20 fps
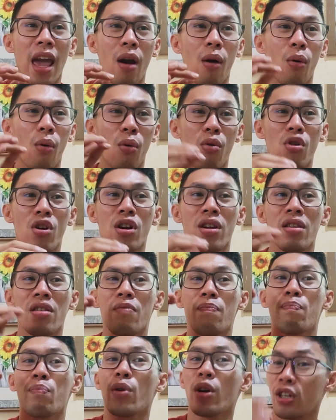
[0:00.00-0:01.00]
or
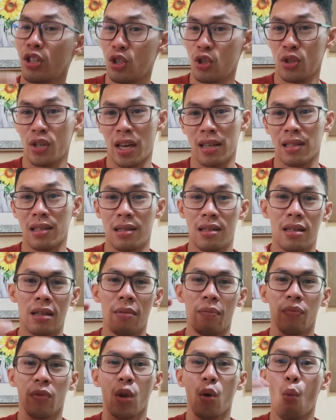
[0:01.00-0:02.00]
purchased
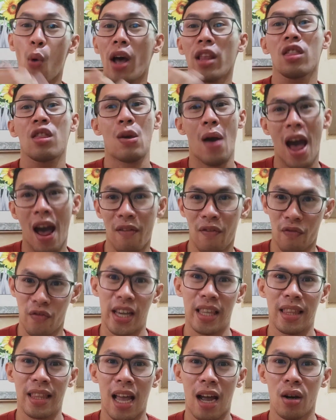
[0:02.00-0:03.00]
what you have
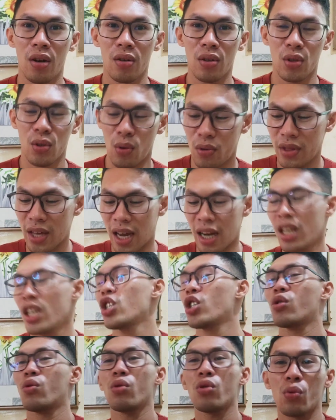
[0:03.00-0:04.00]
right now. So that
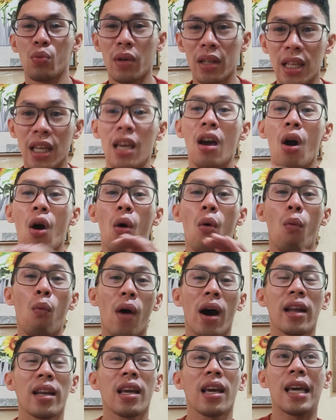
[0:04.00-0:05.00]
is usually
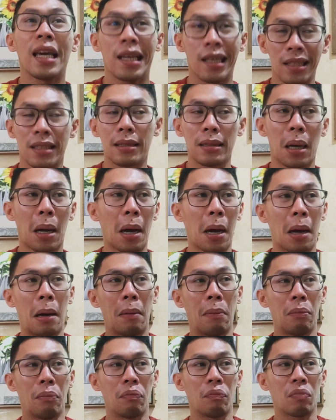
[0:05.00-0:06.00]
what is
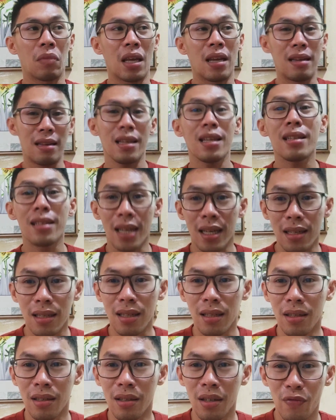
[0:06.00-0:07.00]

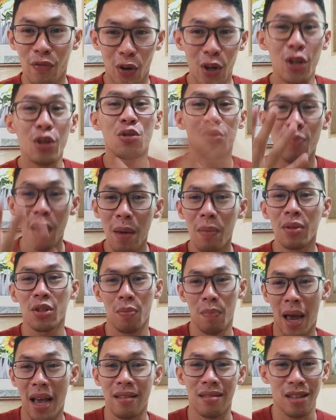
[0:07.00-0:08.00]
needed for you to be able
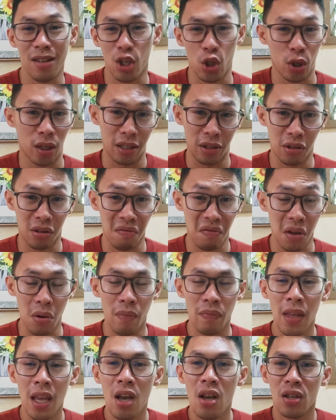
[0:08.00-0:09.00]
to pass the initial interview.
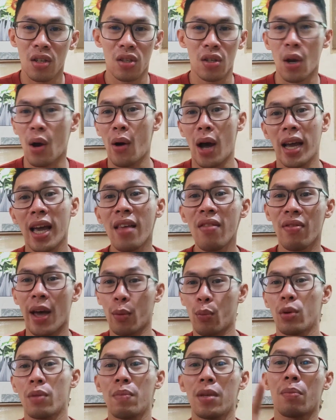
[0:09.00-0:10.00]
So again,
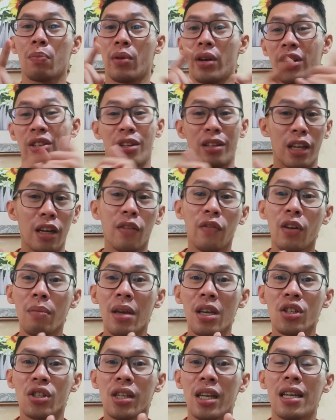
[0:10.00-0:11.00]
that would be the personal
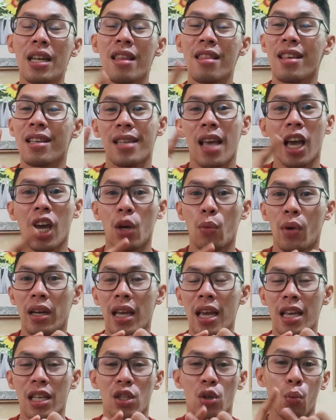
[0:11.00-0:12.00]
information. The second one
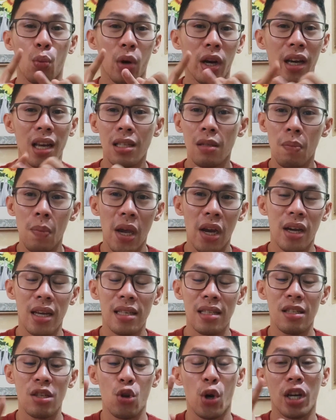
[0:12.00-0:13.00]
is your work
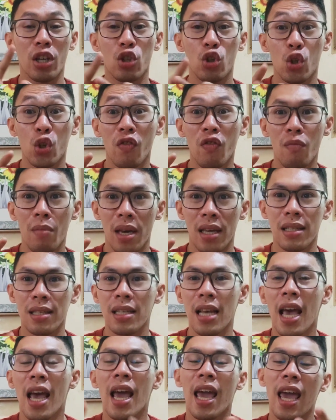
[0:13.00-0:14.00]
experience, your
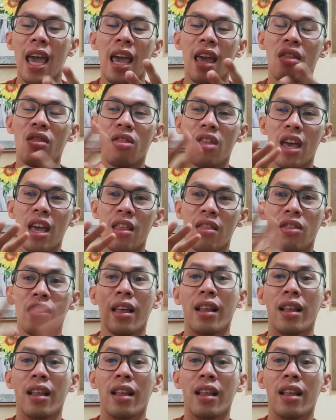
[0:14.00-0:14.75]
achievements. And then